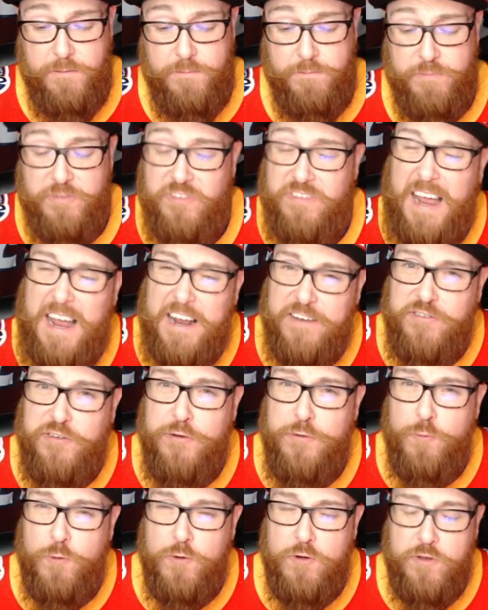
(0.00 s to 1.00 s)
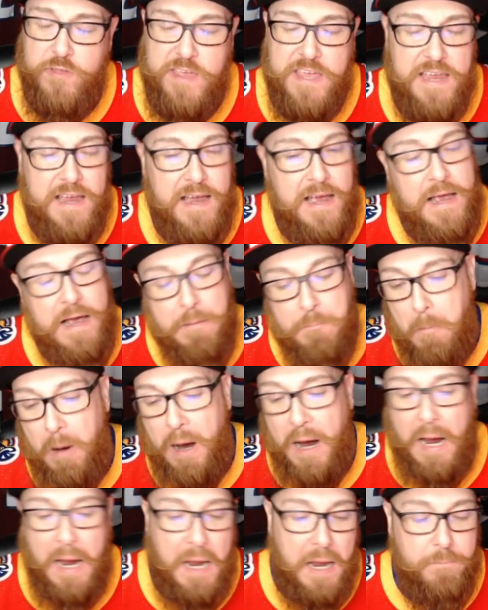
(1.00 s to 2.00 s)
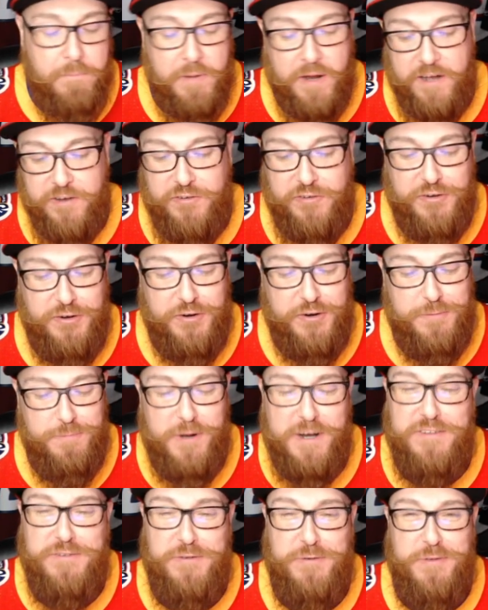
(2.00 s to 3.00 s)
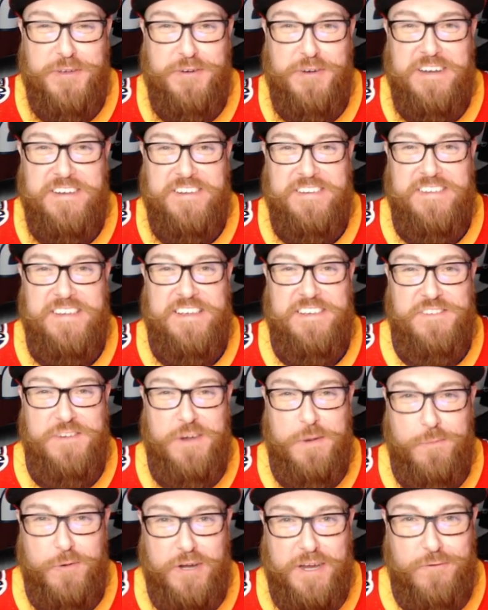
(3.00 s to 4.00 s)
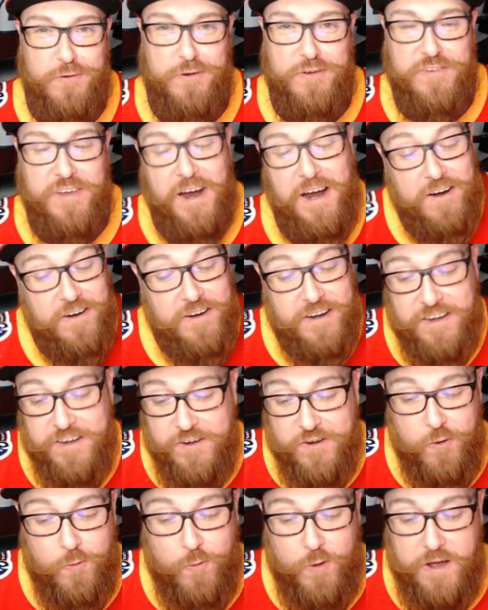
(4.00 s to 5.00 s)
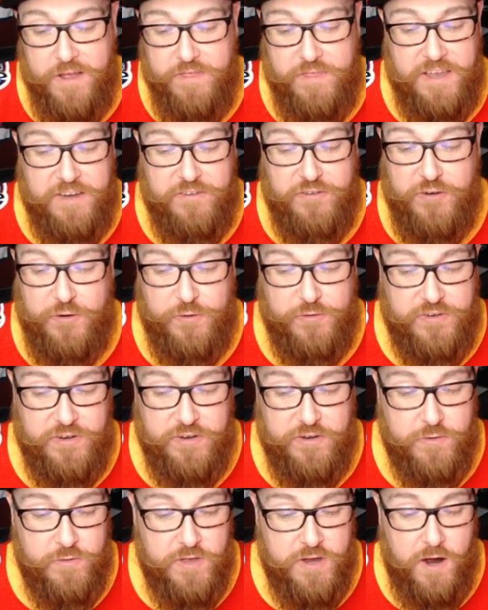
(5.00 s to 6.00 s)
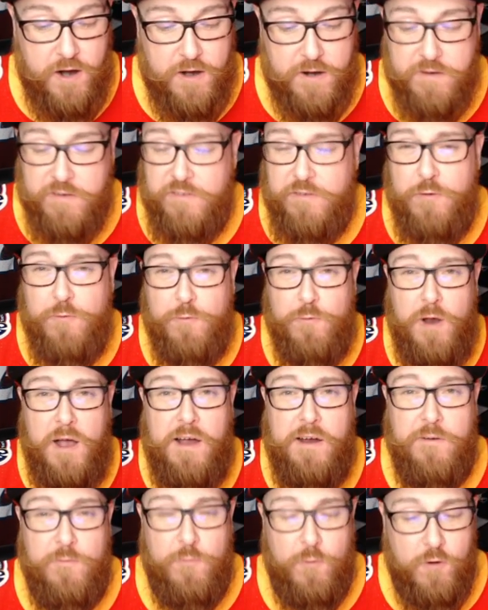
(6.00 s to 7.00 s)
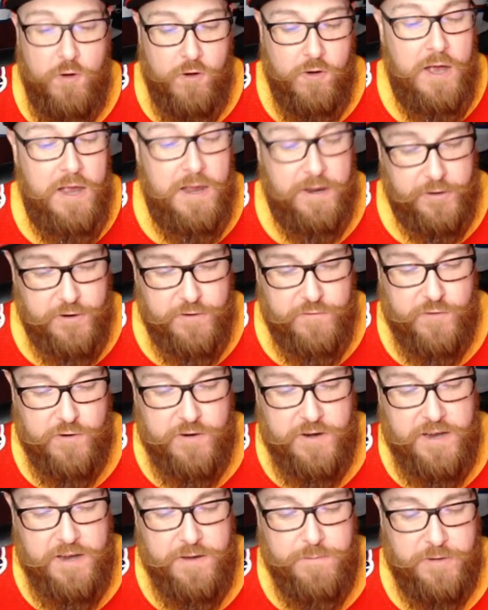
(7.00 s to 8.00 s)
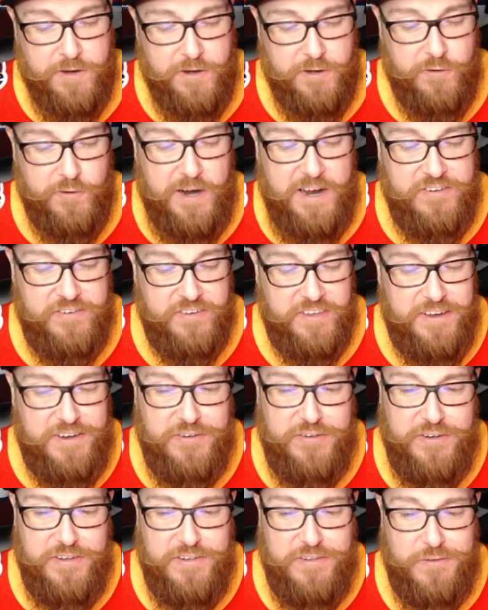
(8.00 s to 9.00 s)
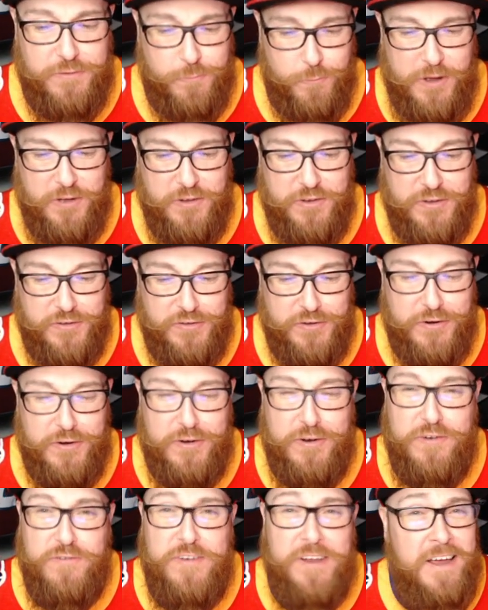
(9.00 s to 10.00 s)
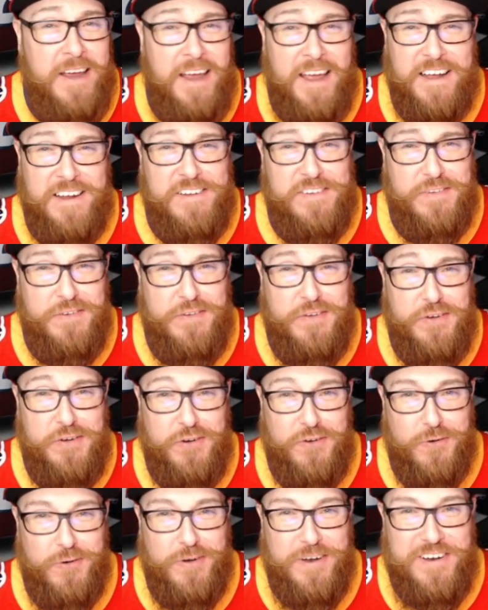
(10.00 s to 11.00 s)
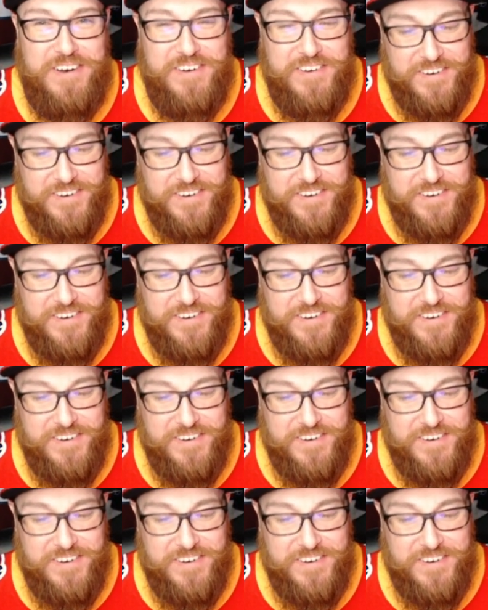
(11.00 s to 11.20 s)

Statue worthy? I'm not sure, but it's really great to see his number get retired, and you know what? They chose to do the honor, so rock and roll. Good for him. Congratulations. Well-deserved. Excellent career.